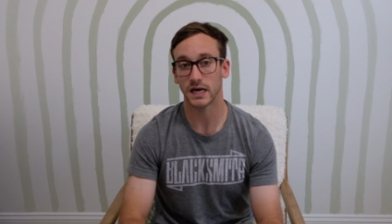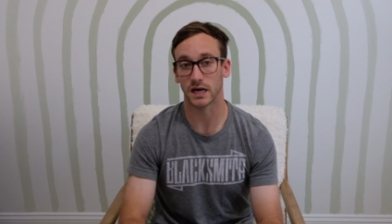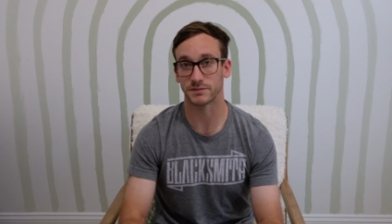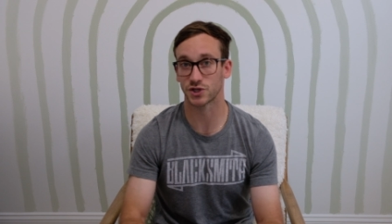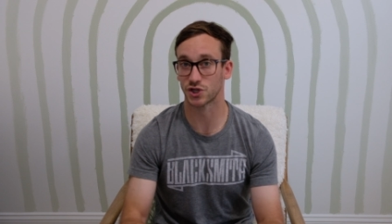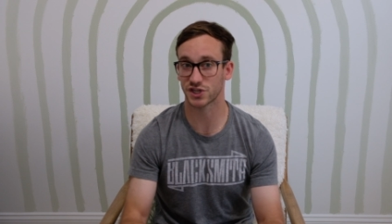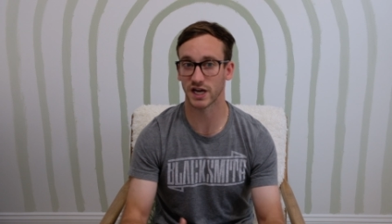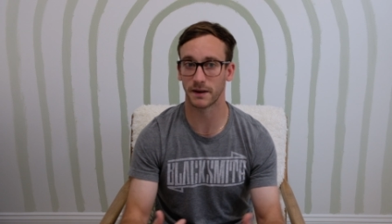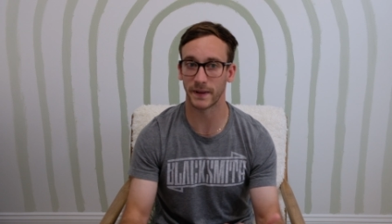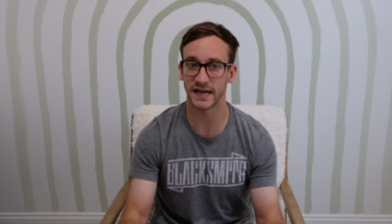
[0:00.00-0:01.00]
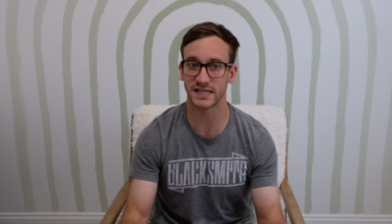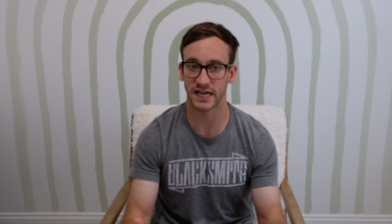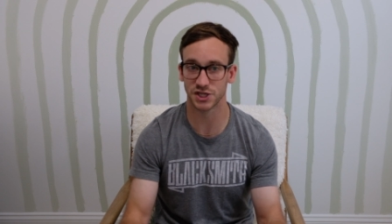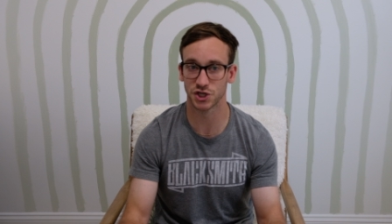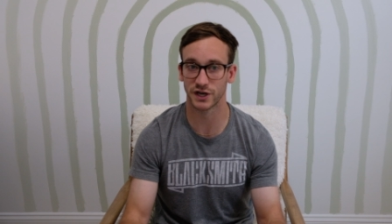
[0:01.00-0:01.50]
So just kind of pay
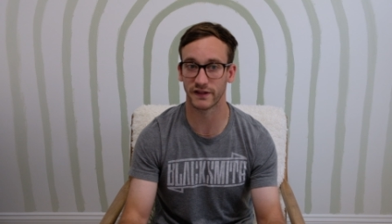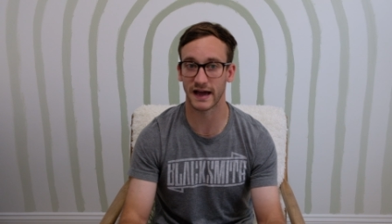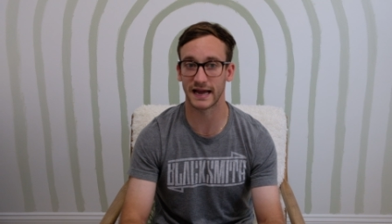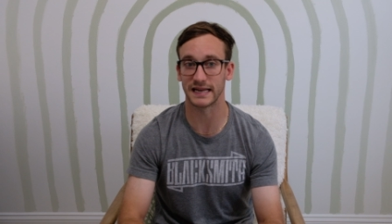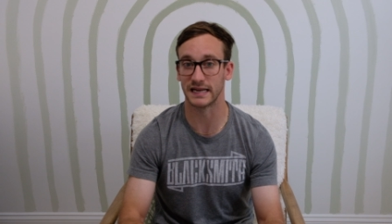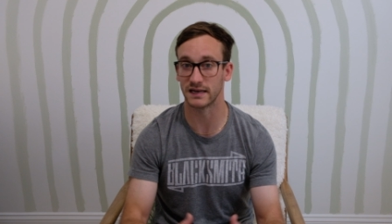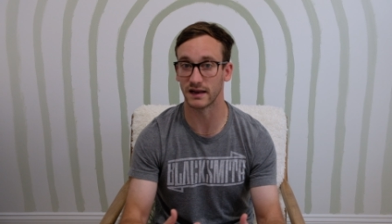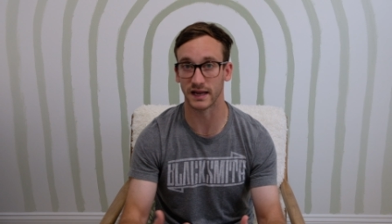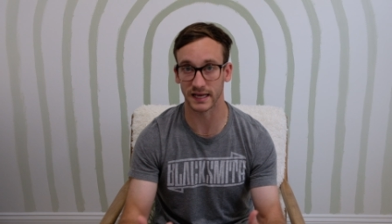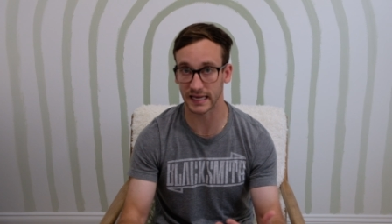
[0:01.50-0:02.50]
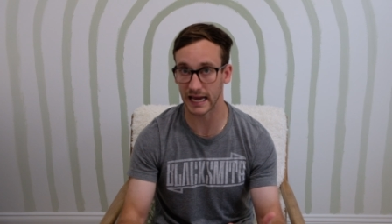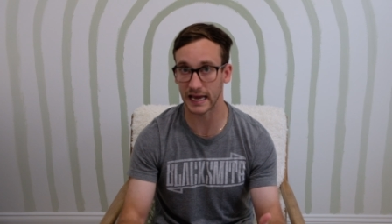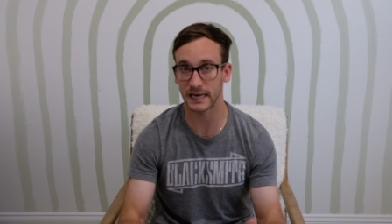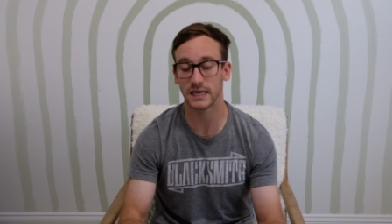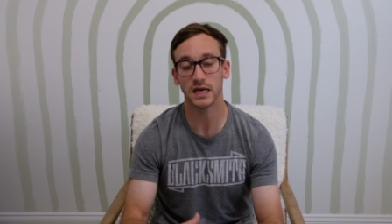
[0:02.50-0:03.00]
attention to that. And
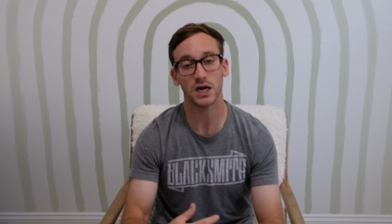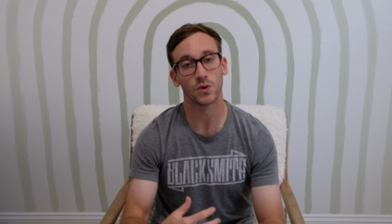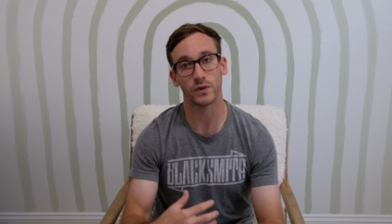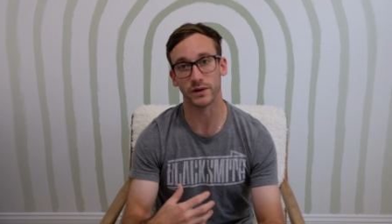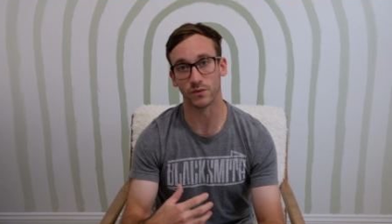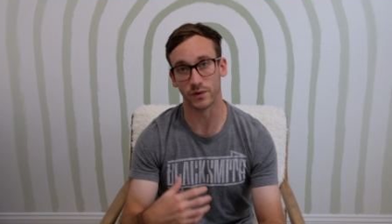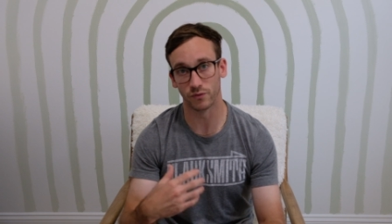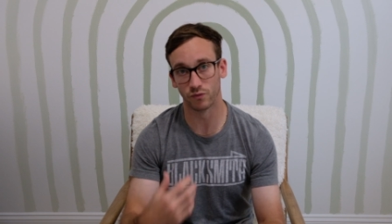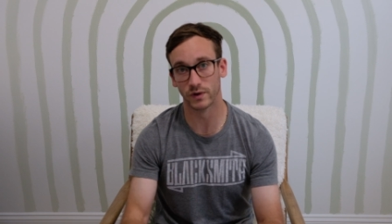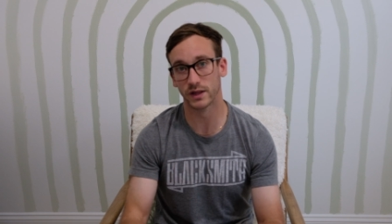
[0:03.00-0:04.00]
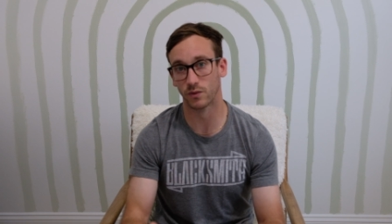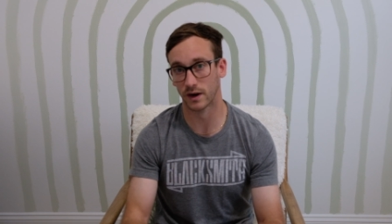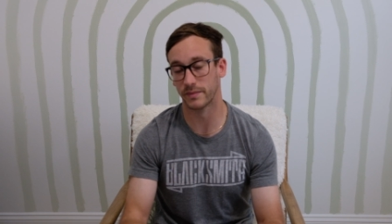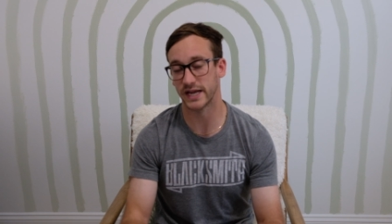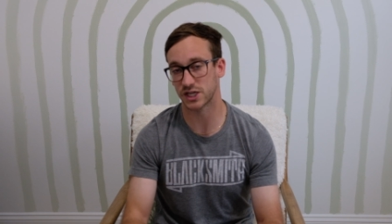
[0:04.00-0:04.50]
again, we really want to
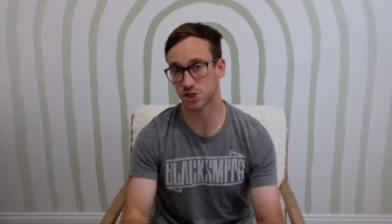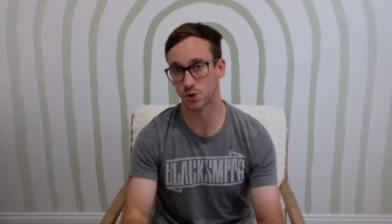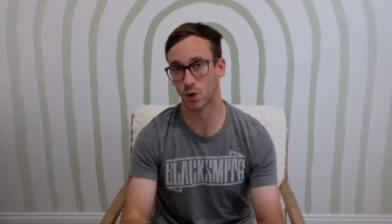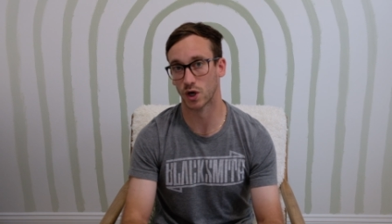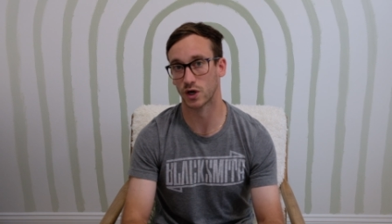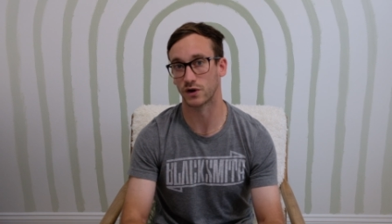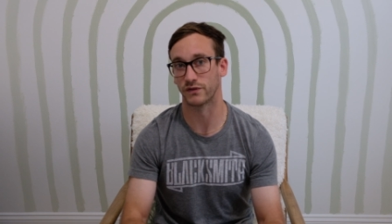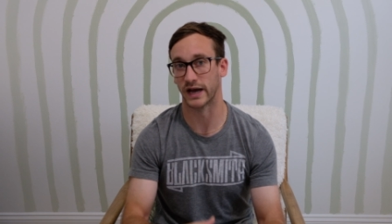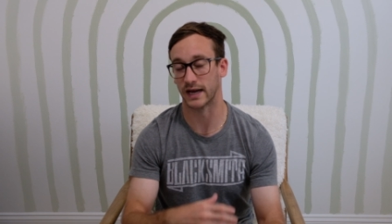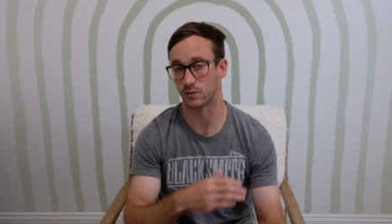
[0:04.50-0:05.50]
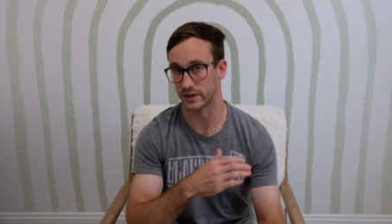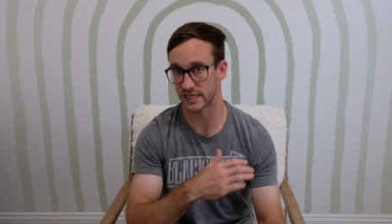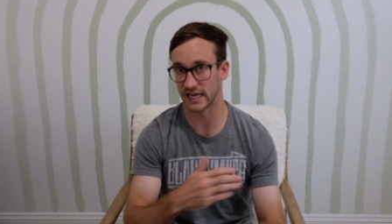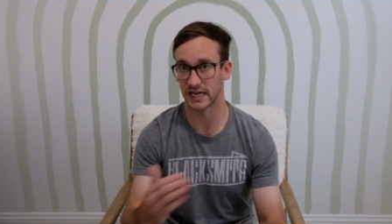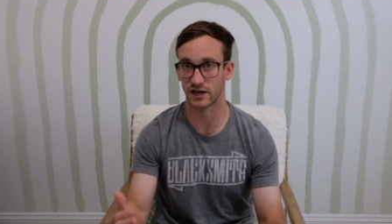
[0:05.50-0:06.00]
make sure that we
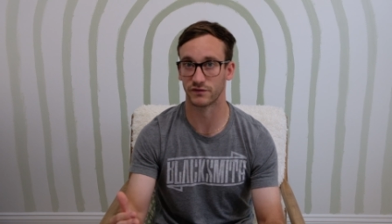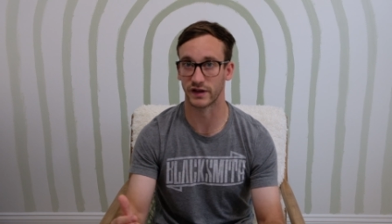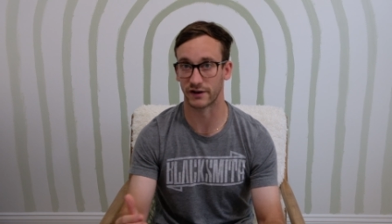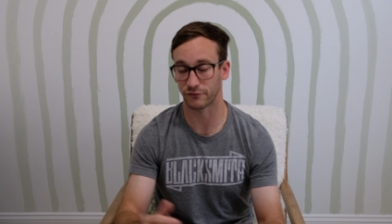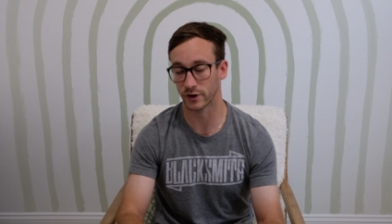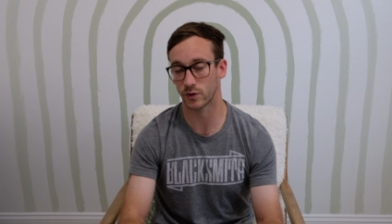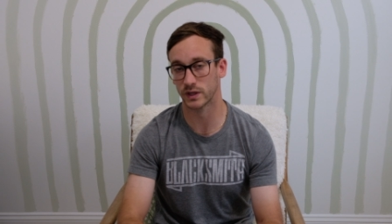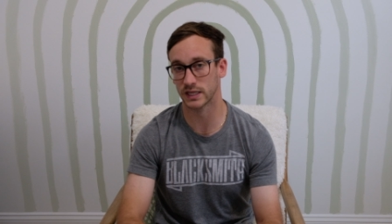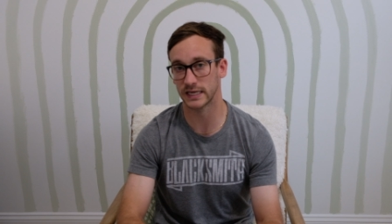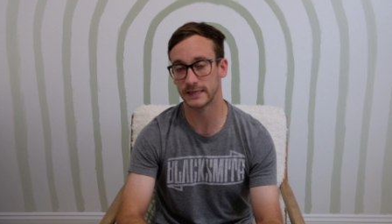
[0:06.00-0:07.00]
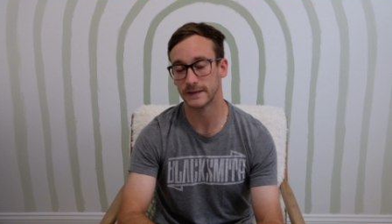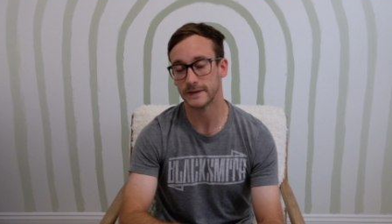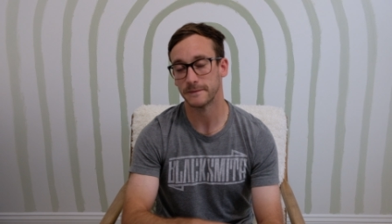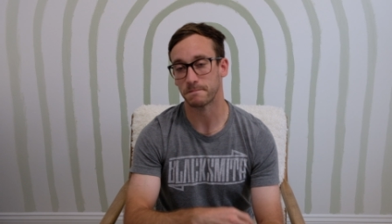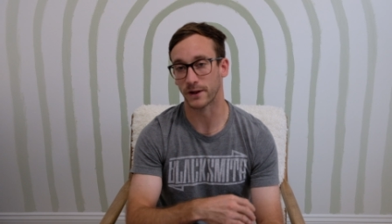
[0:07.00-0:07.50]
take care of that frequently.
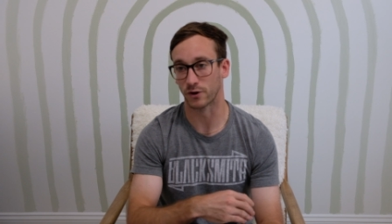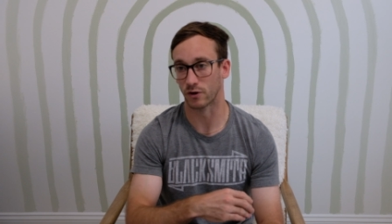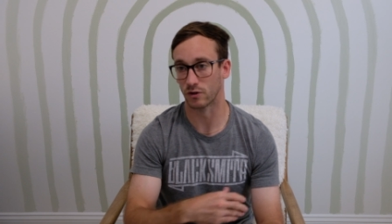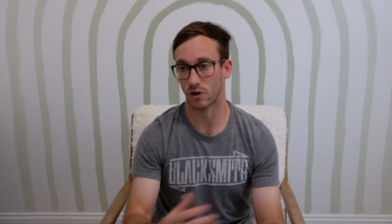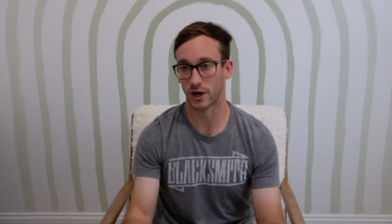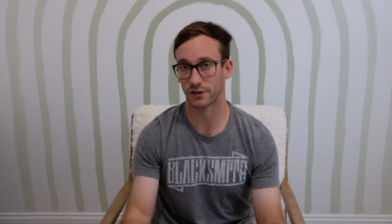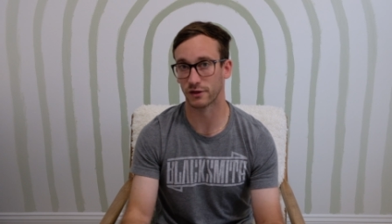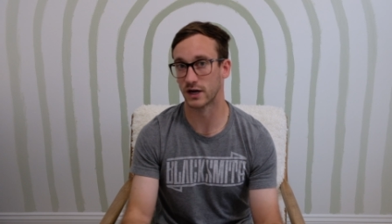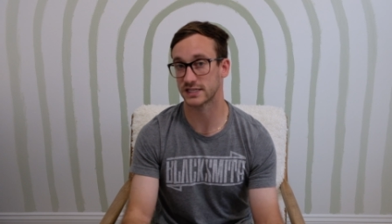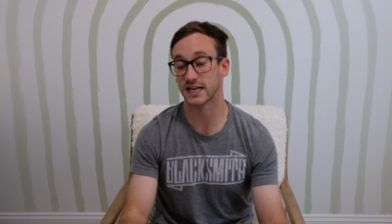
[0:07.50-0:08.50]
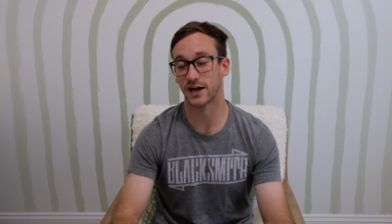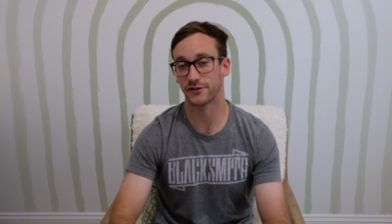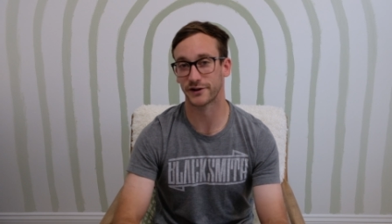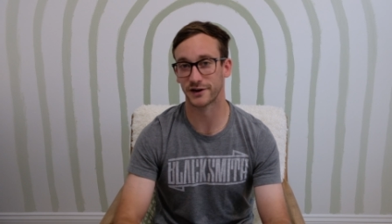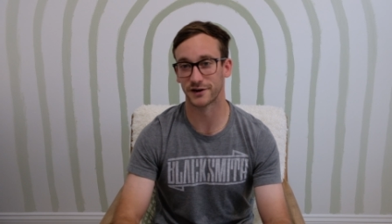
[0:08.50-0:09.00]
There are a lot of thoughts out
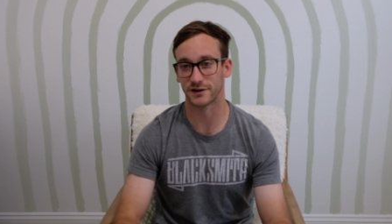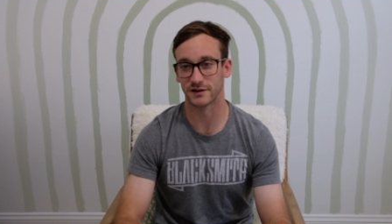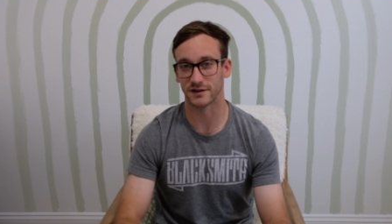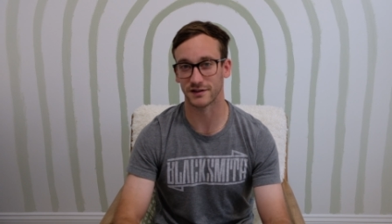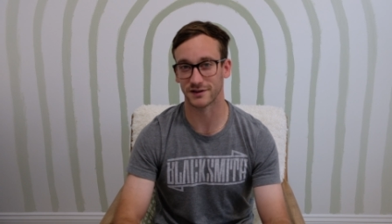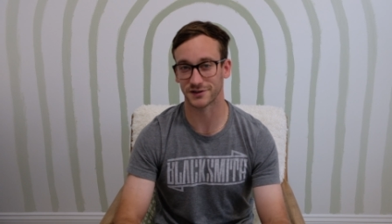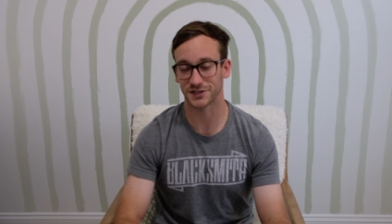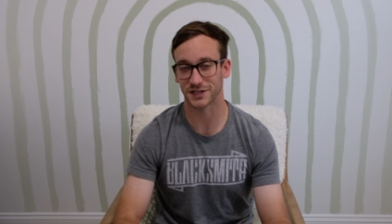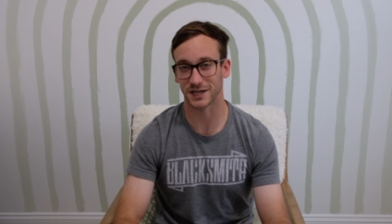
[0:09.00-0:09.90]
there, and there's